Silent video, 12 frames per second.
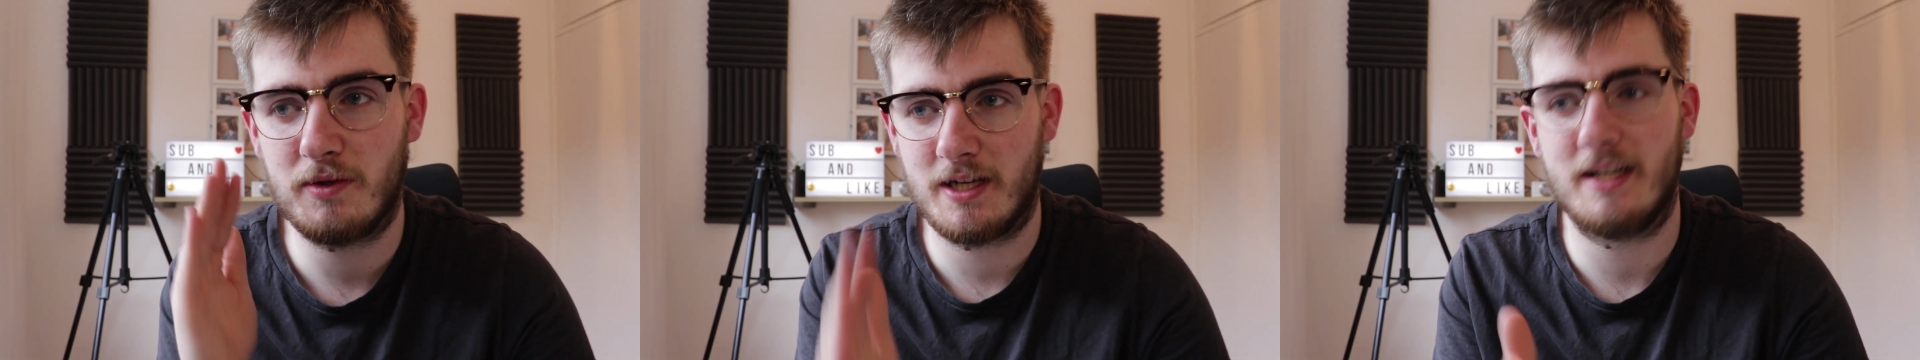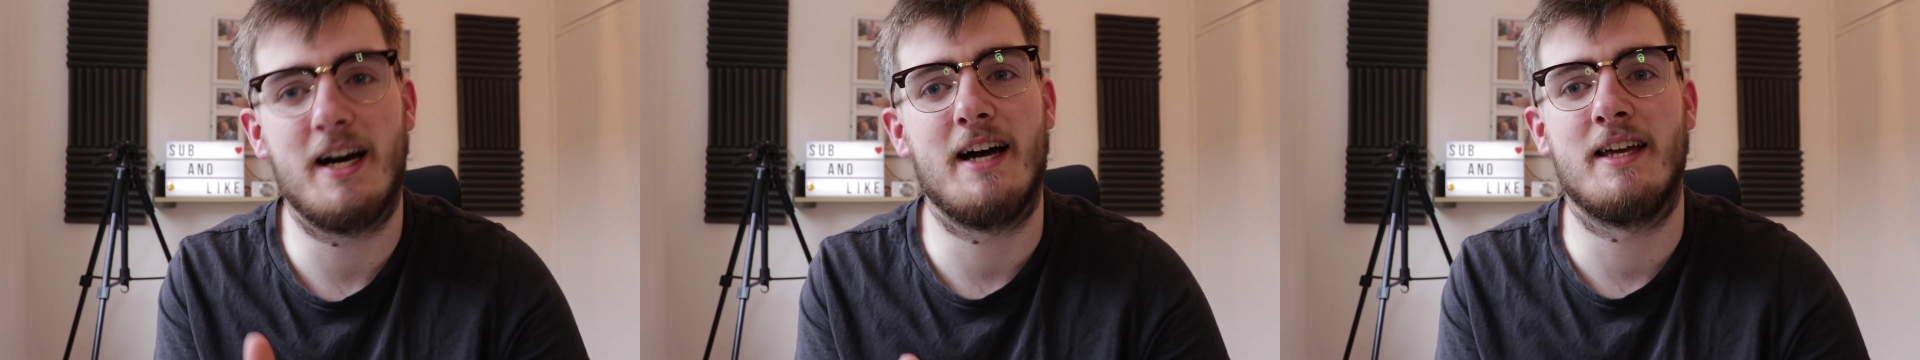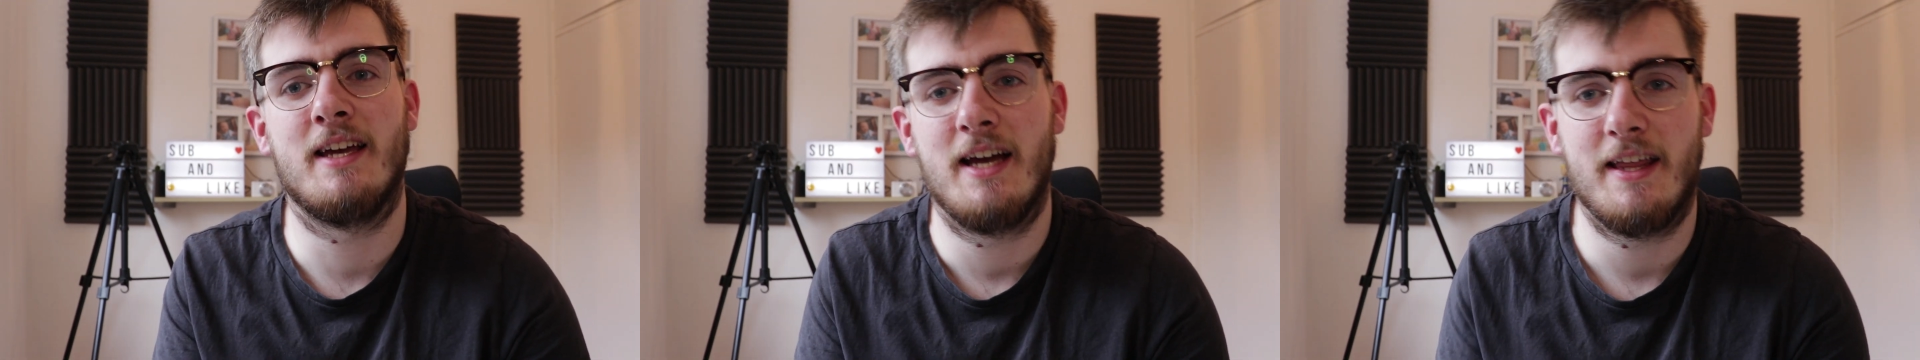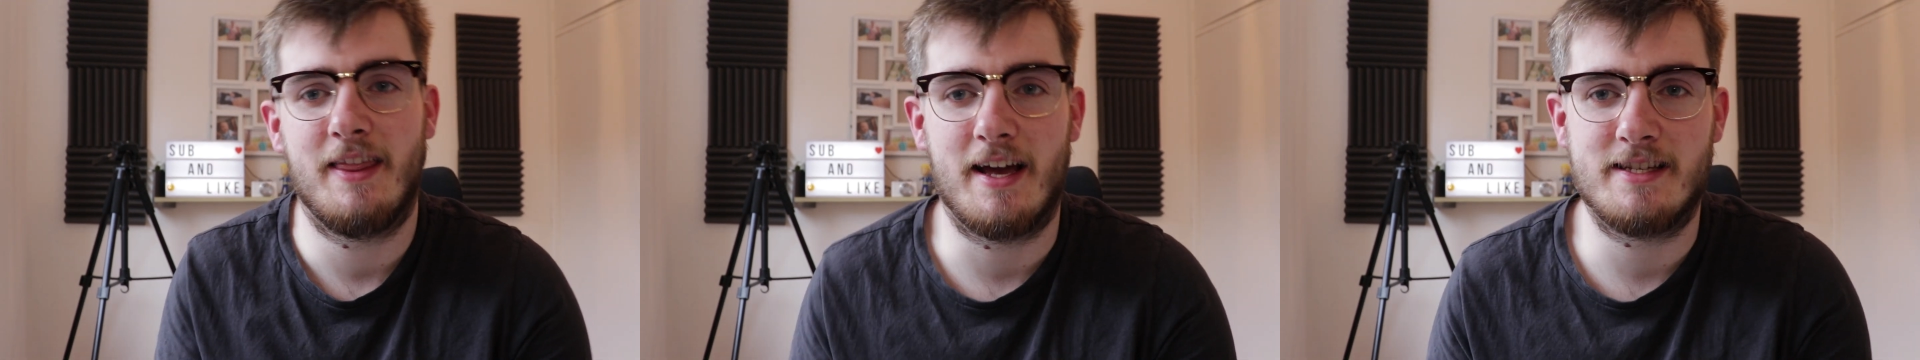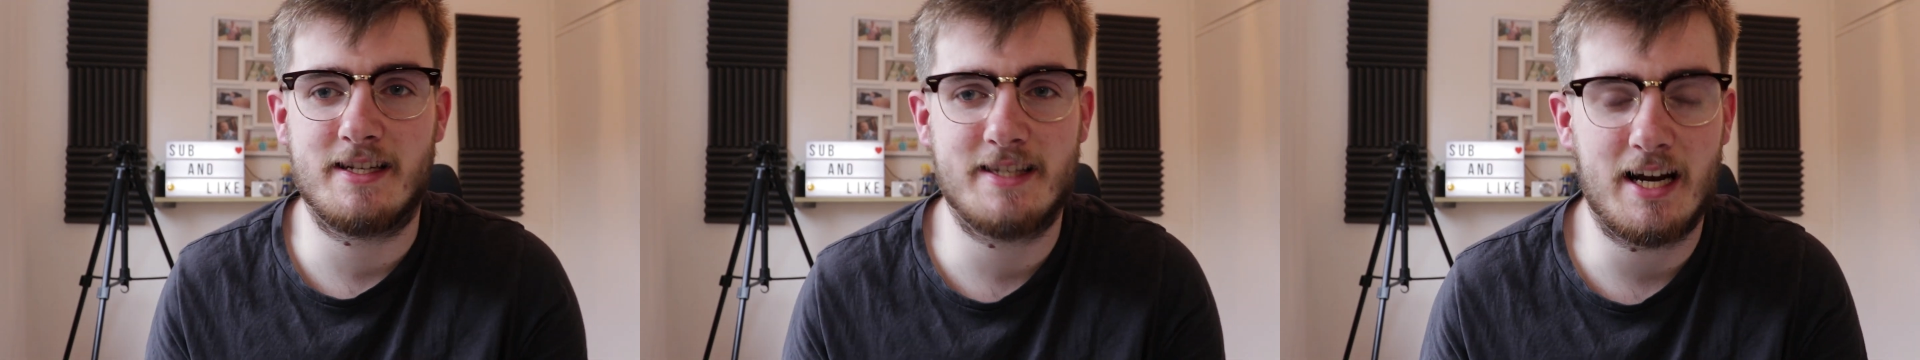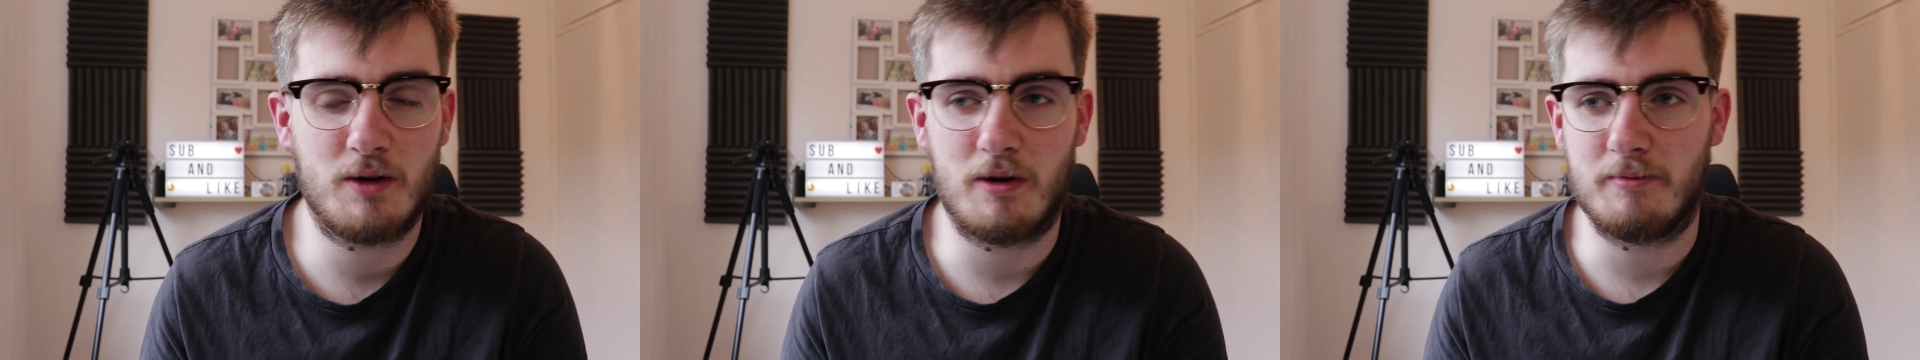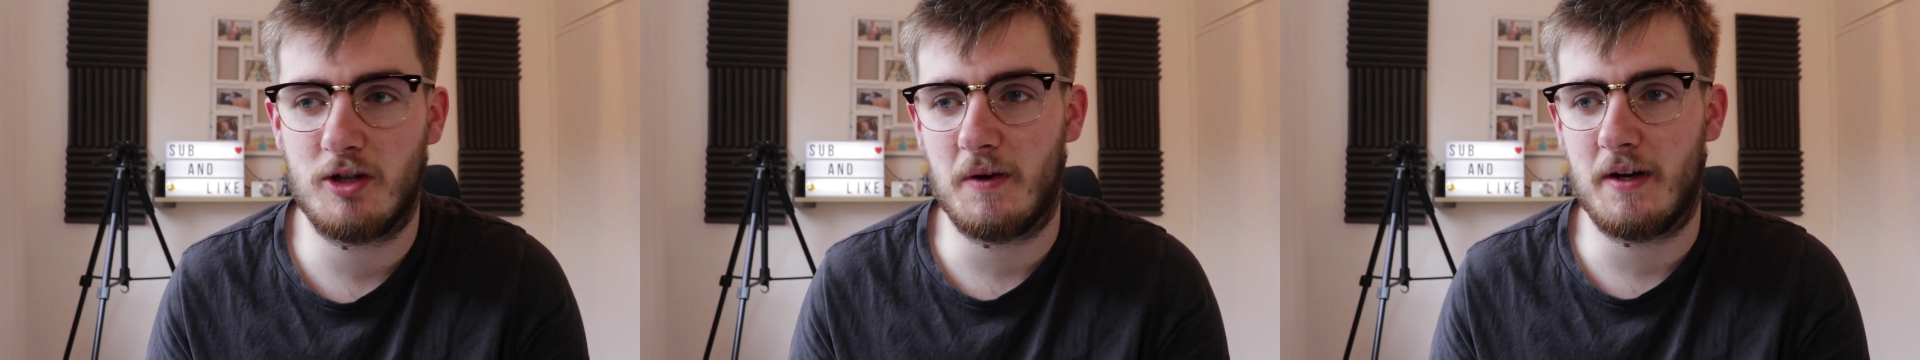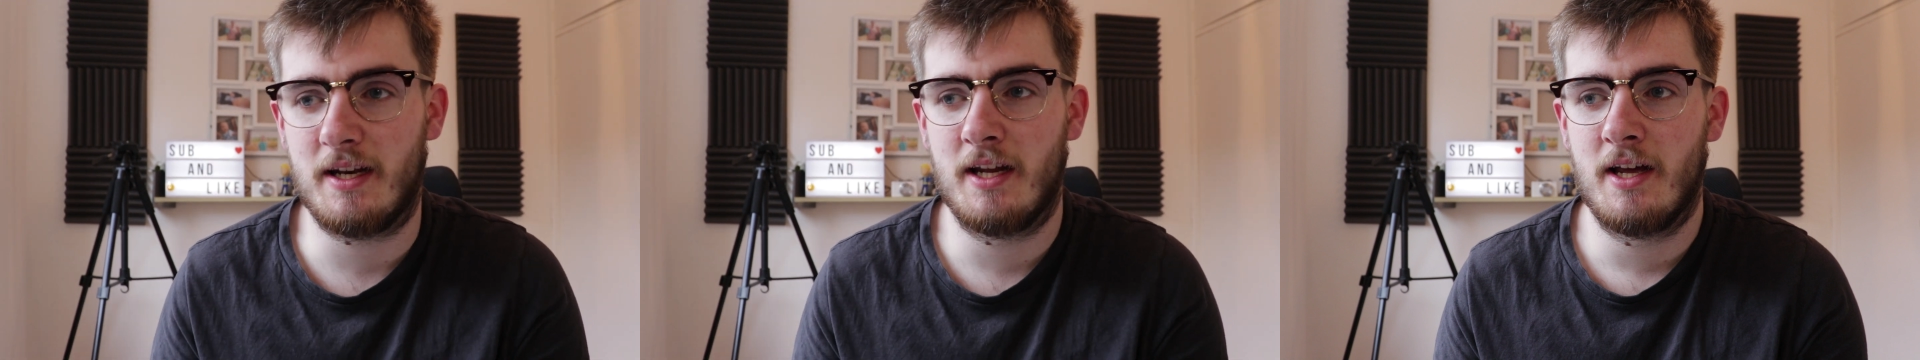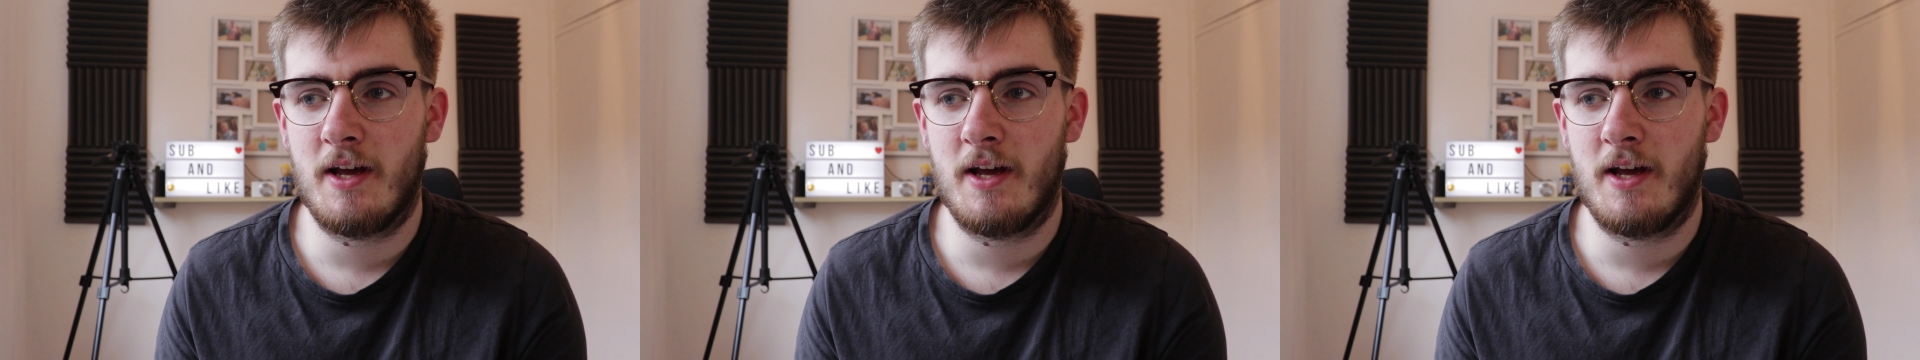today. That is exactly what I'm doing.